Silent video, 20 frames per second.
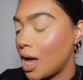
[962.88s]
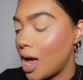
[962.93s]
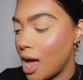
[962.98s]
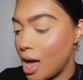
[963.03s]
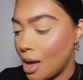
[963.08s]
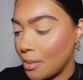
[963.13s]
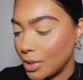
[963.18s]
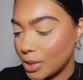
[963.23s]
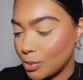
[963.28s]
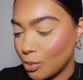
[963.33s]

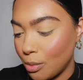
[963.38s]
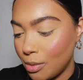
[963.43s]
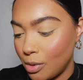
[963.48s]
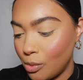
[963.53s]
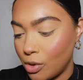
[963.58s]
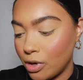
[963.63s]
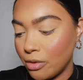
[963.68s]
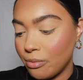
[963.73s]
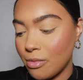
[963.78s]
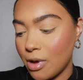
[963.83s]
It's probably
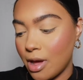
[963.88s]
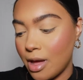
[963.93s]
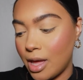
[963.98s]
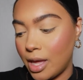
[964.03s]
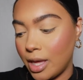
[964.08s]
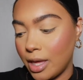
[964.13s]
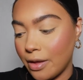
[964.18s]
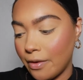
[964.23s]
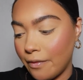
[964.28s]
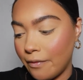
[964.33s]
one of
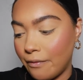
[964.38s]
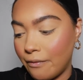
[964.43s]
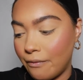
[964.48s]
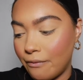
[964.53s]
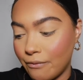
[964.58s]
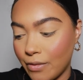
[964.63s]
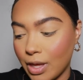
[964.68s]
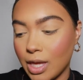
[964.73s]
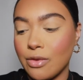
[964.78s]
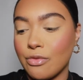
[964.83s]
my
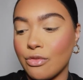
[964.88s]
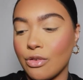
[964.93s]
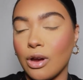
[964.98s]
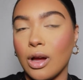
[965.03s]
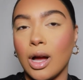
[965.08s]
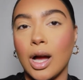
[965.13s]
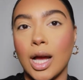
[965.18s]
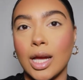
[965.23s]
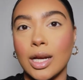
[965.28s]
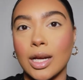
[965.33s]
favourite
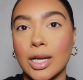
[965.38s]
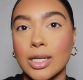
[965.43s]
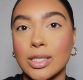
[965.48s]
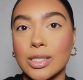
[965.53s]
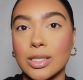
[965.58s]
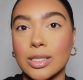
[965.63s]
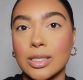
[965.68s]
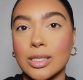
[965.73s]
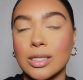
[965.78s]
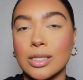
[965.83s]

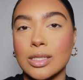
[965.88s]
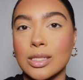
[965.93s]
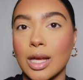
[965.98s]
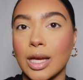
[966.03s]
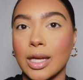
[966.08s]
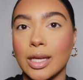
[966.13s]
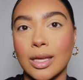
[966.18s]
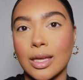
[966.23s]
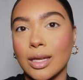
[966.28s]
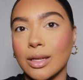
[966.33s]
highlighters,
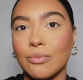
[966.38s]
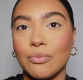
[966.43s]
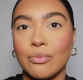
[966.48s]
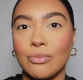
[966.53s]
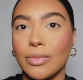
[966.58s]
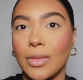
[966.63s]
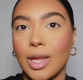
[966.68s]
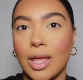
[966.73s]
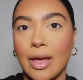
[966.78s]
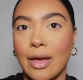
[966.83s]
like,
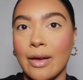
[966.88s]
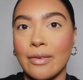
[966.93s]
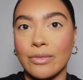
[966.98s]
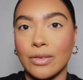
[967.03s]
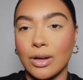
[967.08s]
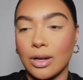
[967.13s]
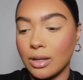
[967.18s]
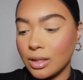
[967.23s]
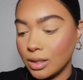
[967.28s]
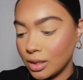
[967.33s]

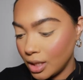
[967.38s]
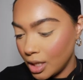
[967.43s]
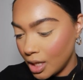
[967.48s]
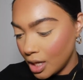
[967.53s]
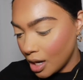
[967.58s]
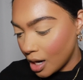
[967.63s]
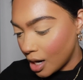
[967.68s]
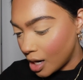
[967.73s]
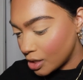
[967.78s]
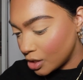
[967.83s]
ever.
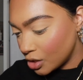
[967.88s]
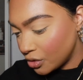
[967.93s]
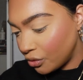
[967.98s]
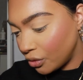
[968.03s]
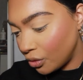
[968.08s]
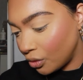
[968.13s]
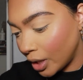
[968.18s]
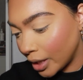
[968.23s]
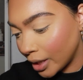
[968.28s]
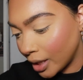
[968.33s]
I just
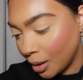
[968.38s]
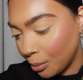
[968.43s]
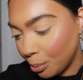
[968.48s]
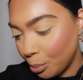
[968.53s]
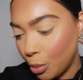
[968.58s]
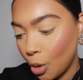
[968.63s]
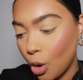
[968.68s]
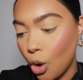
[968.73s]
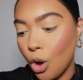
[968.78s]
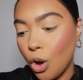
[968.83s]
feel like it
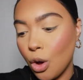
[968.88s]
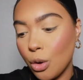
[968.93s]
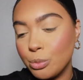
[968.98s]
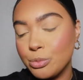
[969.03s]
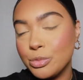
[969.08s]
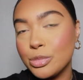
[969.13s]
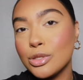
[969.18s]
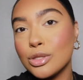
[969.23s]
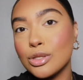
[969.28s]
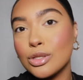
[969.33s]

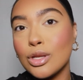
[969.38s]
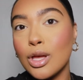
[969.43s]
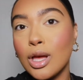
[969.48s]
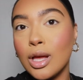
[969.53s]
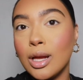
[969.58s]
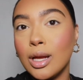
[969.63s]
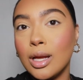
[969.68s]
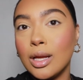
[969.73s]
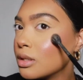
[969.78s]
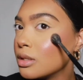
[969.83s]
pops.
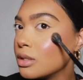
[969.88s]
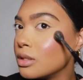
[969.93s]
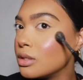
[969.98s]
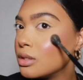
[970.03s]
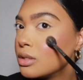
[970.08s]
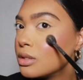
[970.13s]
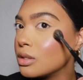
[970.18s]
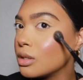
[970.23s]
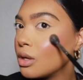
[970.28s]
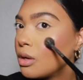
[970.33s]

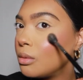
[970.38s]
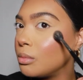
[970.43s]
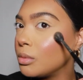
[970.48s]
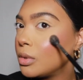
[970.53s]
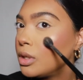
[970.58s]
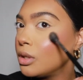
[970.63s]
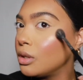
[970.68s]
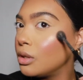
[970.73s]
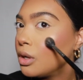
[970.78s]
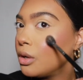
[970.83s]
So I'm
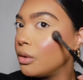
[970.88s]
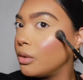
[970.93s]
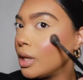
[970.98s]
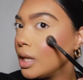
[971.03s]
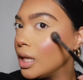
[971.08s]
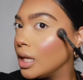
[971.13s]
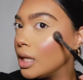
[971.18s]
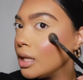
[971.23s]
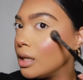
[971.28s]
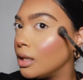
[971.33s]
going to go
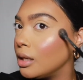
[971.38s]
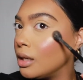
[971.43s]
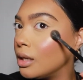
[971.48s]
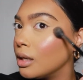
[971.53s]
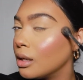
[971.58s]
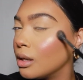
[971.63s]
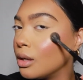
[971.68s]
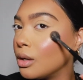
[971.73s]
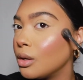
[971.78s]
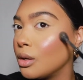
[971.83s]
in
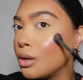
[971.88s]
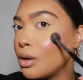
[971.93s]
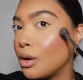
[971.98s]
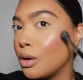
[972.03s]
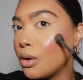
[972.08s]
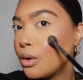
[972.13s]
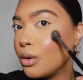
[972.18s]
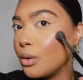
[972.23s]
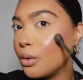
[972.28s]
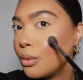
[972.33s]

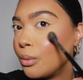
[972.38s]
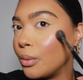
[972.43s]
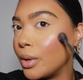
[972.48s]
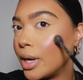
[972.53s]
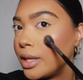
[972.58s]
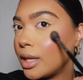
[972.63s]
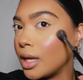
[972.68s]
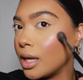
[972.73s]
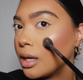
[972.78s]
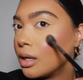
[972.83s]

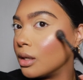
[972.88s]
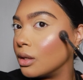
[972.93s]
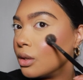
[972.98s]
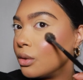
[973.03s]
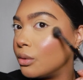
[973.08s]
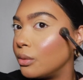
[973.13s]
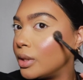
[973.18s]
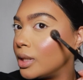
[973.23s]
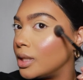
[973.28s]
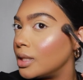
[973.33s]
where that
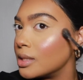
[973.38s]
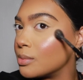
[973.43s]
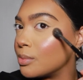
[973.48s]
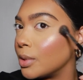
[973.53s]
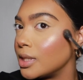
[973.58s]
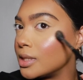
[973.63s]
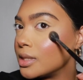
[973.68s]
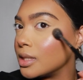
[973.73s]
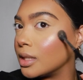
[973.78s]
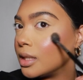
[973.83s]
glow is,
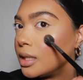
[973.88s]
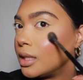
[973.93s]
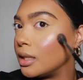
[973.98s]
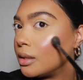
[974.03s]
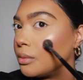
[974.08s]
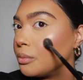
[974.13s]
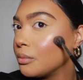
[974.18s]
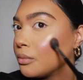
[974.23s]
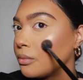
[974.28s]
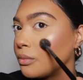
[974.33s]

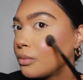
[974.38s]
basically,